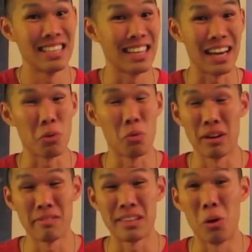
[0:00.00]
It's like
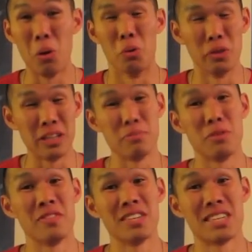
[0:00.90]
one of the only
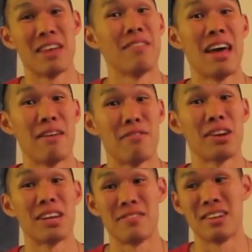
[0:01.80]
movies that I've ever
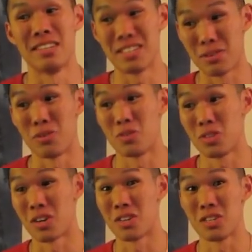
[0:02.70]
given zero
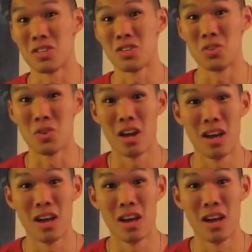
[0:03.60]
stars to.